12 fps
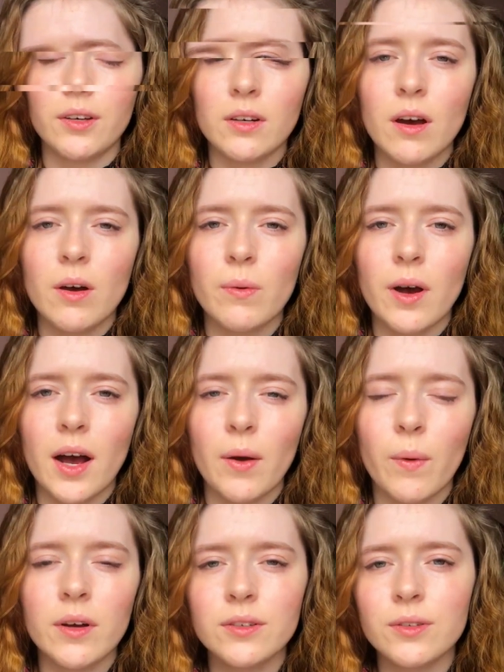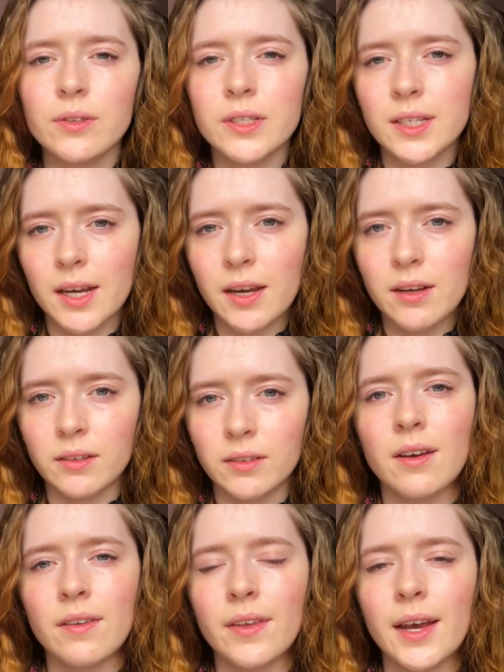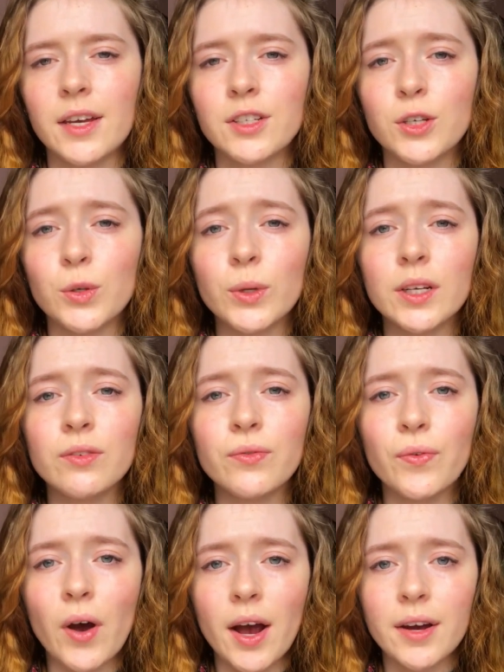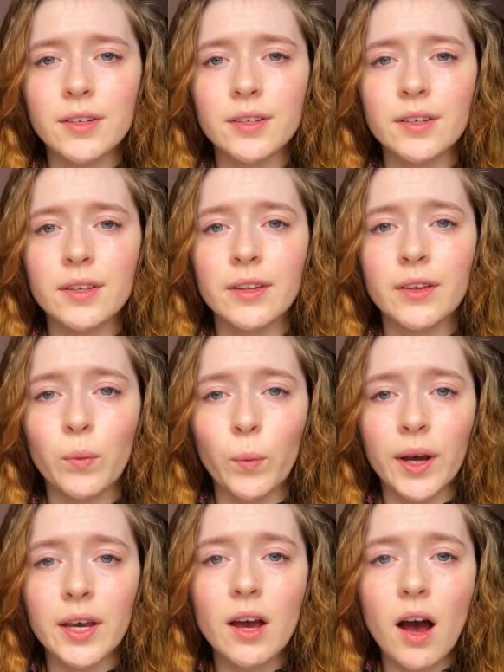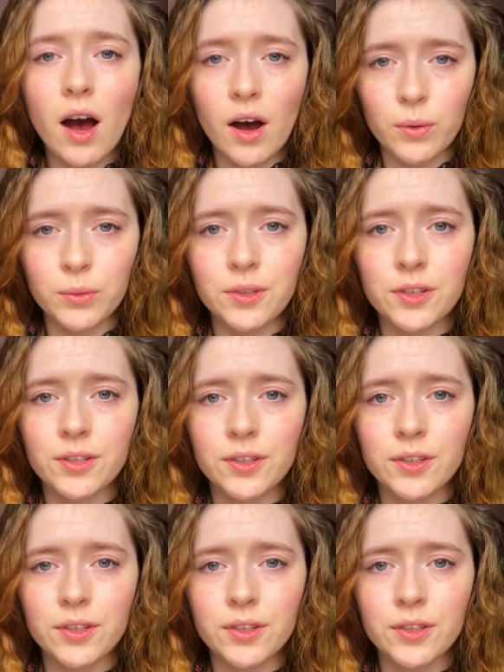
You know, I want to say that you can find the way out